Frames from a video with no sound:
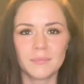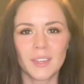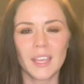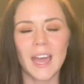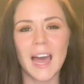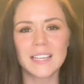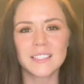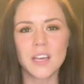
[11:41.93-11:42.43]

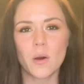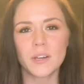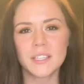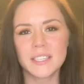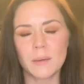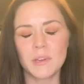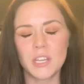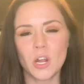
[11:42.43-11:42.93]
As always,
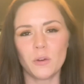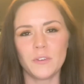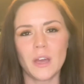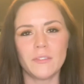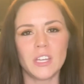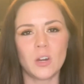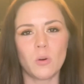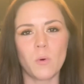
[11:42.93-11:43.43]
let me know if you have
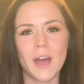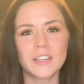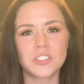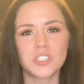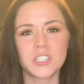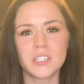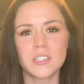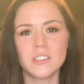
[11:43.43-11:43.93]
any
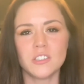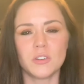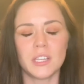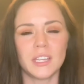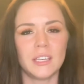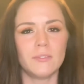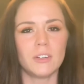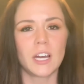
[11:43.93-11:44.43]
questions. You can
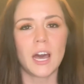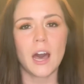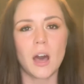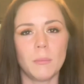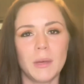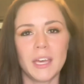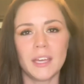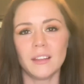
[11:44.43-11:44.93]
leave a
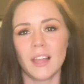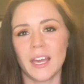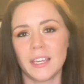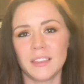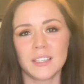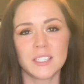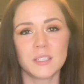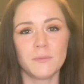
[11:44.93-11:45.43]
comment, like
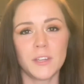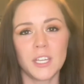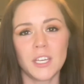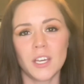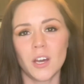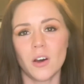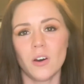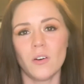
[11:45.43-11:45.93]
this
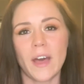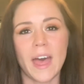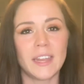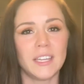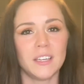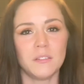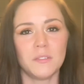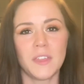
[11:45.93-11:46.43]
video,
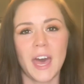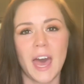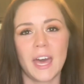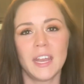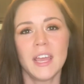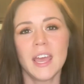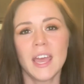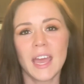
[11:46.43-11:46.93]
any of
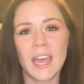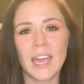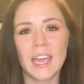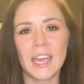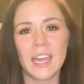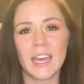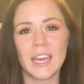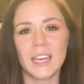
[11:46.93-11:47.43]
that,
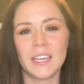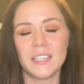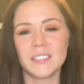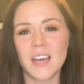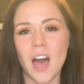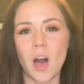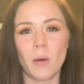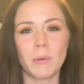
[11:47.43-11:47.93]
and
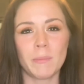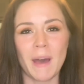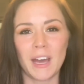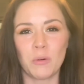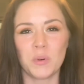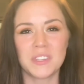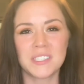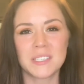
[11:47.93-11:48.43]
I'll be
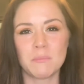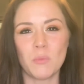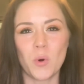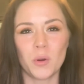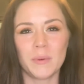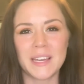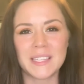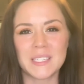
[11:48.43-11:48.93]
back with some
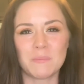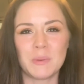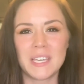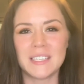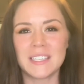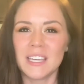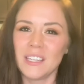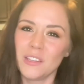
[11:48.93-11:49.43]
more
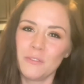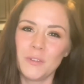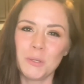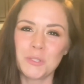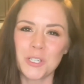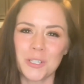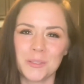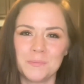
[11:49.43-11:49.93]
recipes in the
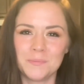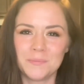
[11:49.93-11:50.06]
future.